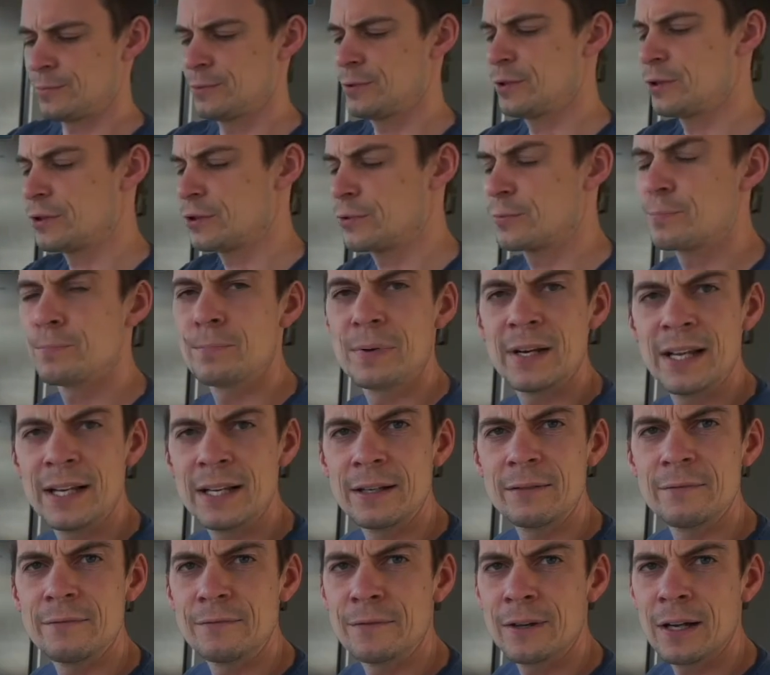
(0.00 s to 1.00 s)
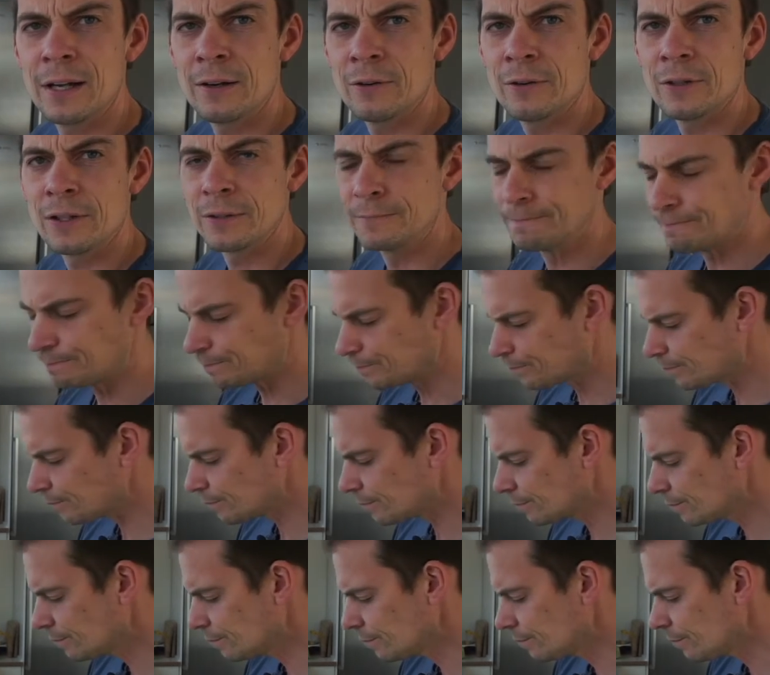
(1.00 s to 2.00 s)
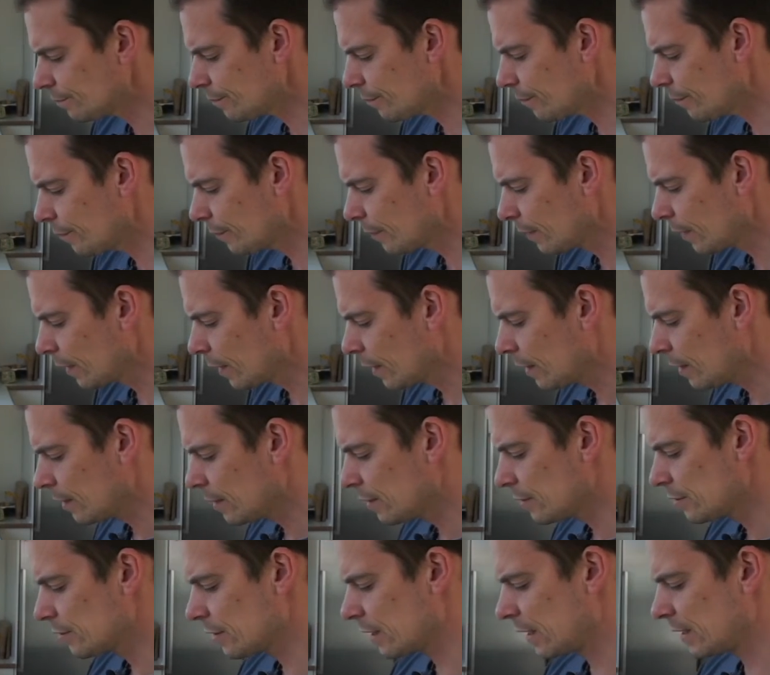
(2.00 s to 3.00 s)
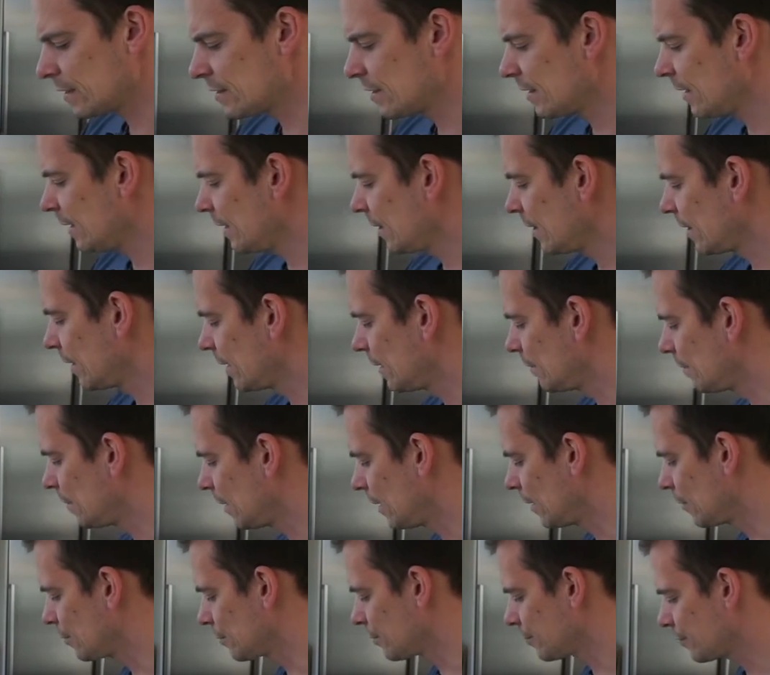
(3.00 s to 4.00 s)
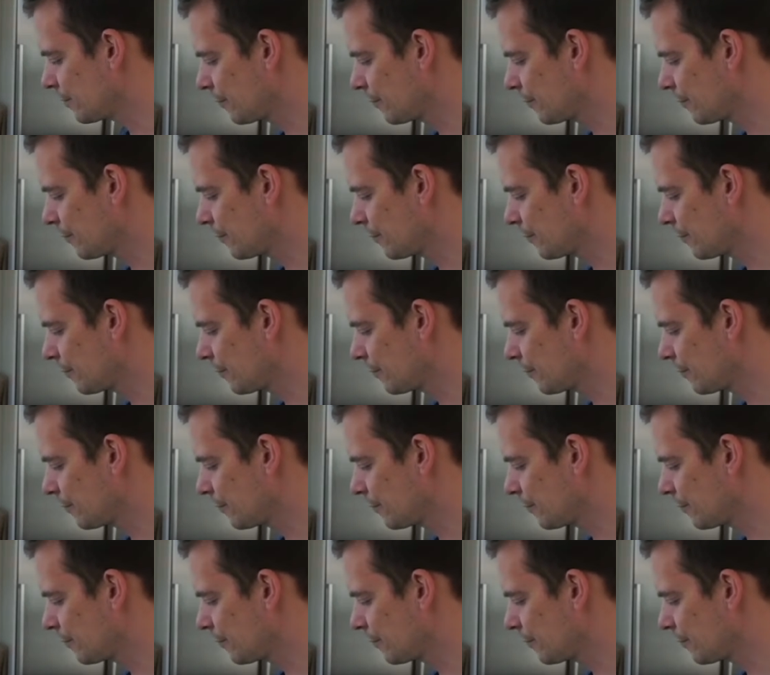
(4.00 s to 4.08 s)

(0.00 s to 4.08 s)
just plain flour. So I take at about